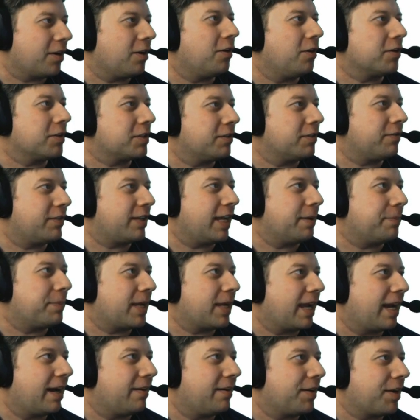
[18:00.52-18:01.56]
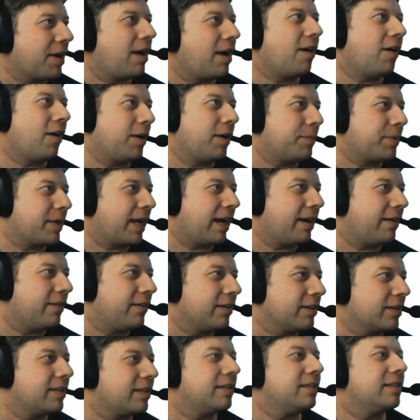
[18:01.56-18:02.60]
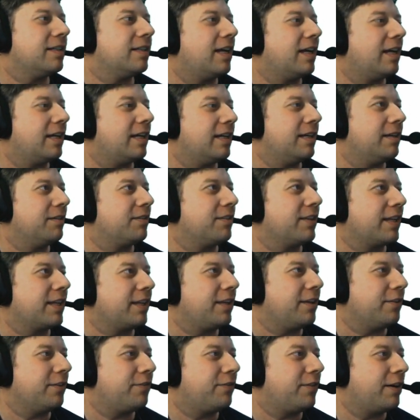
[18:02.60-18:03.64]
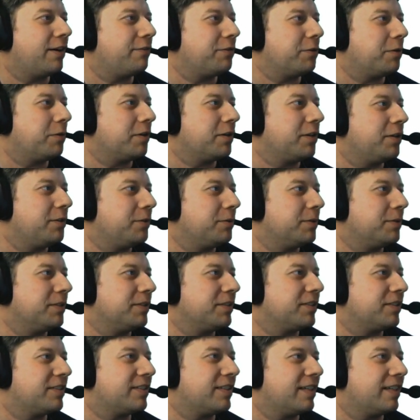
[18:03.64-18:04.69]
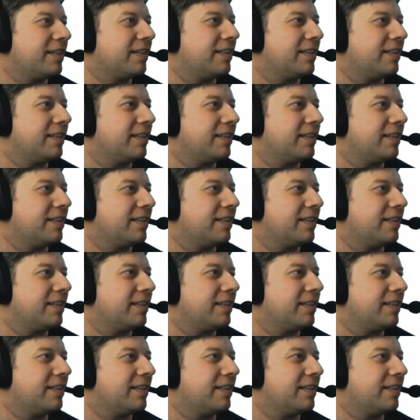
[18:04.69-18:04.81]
lots of Gib CARRACK, hype CARRACK. Thank you for everyone who has